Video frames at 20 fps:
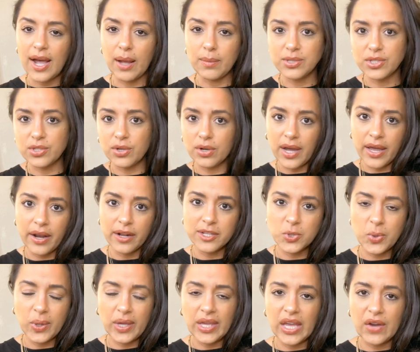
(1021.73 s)
I'm still kind
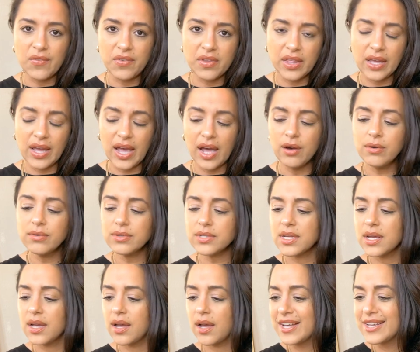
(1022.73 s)
of tweaking everything
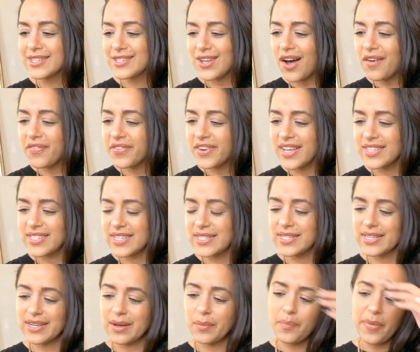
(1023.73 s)
out. Softness,
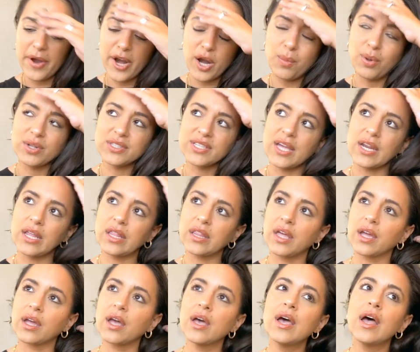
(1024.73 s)
is it comparable to
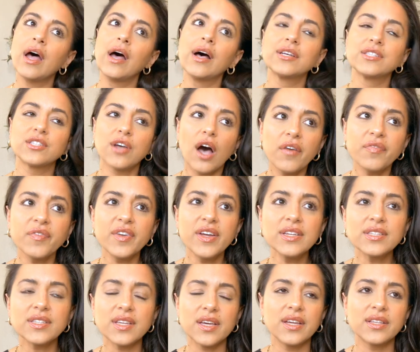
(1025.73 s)
anything?
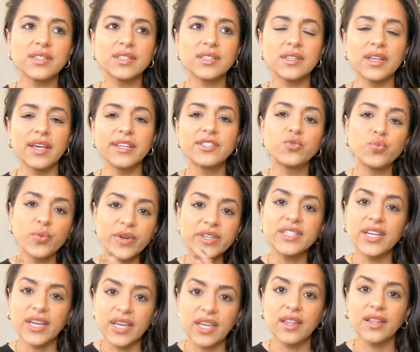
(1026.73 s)
Softness, it's, it's
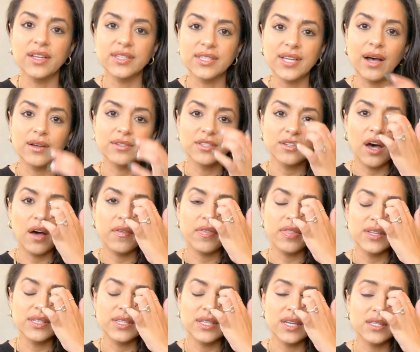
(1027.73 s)
ridiculous how soft
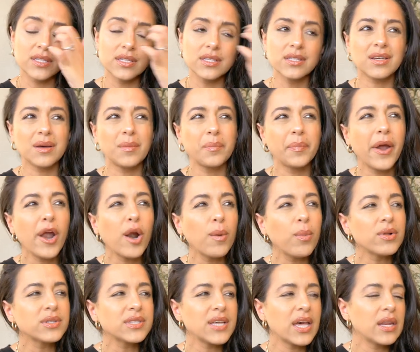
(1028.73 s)
this is. Is it
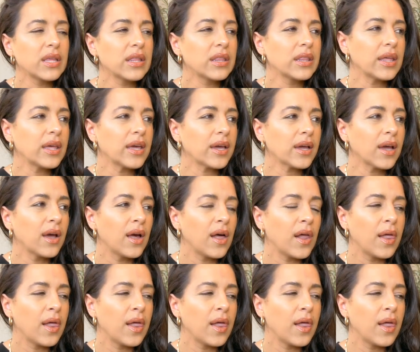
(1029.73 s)
comparable to anything?